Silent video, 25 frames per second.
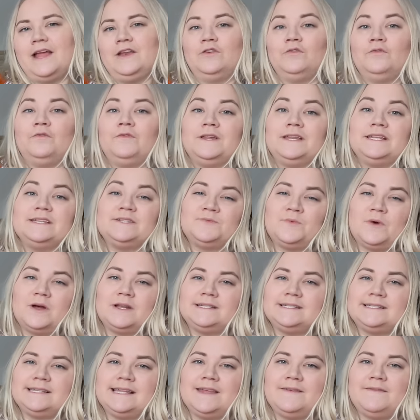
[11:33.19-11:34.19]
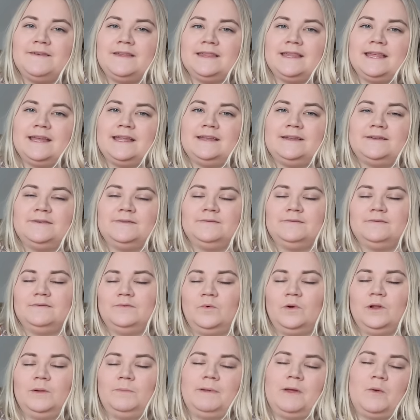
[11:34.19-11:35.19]
finish one sleeve and then
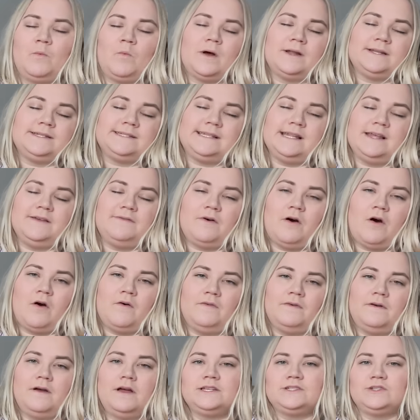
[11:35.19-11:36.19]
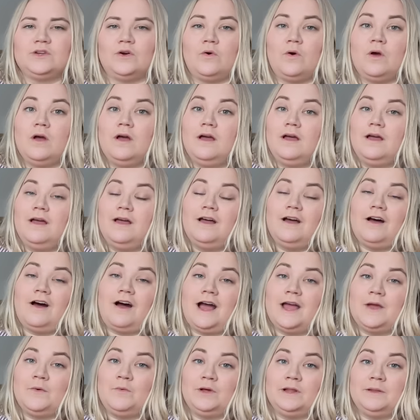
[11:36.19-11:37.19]
will be one sleeve off. So
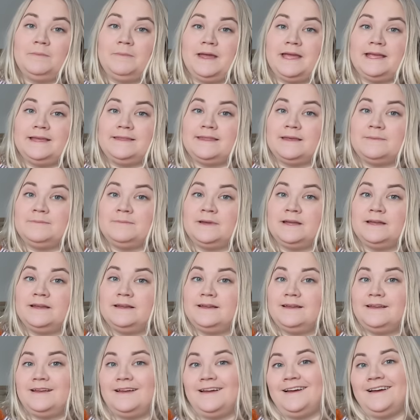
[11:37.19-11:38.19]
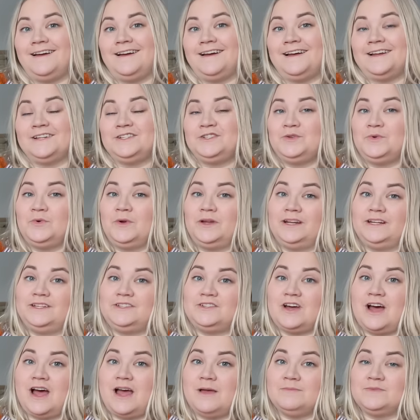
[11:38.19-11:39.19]
I will make them two at a
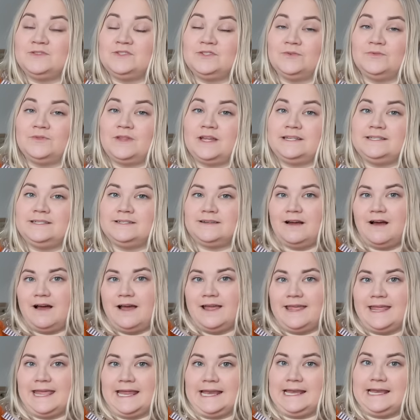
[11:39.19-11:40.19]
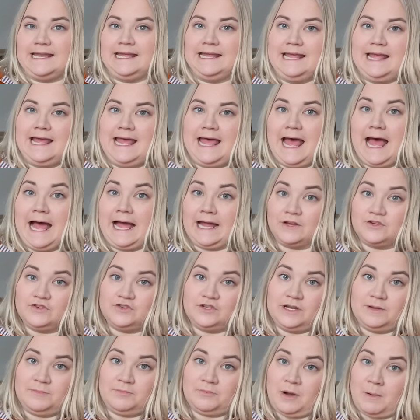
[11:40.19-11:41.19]
time so that I can
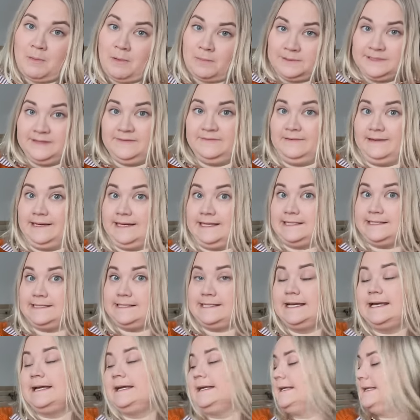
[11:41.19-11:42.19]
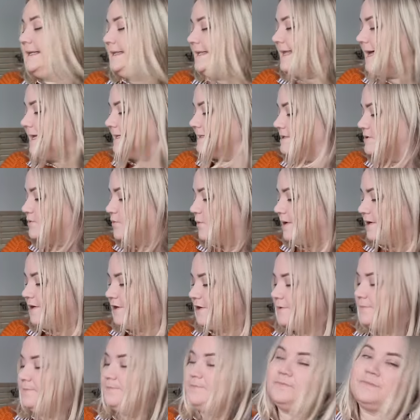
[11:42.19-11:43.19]
actually probably finish that
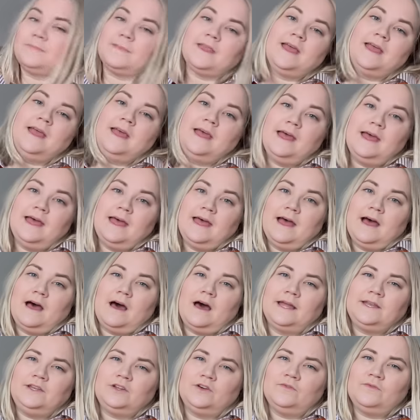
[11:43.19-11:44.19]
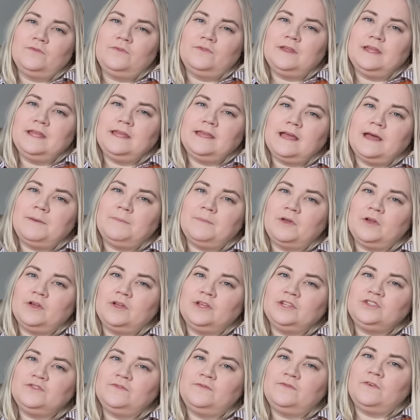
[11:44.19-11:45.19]
sweater. I don't think I'm
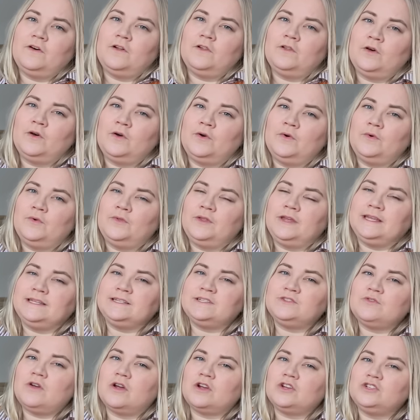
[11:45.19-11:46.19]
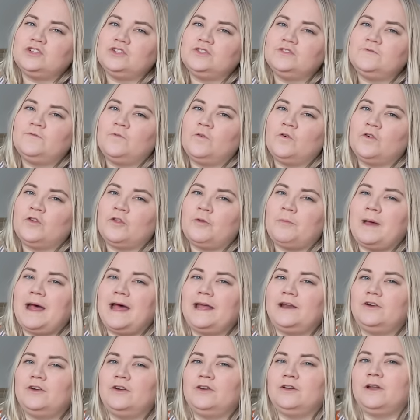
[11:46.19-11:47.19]
going to follow the instructions for the
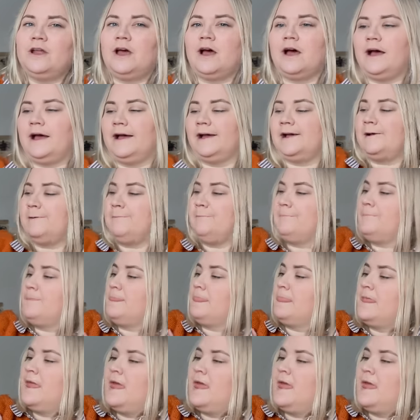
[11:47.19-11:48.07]
pattern. I'm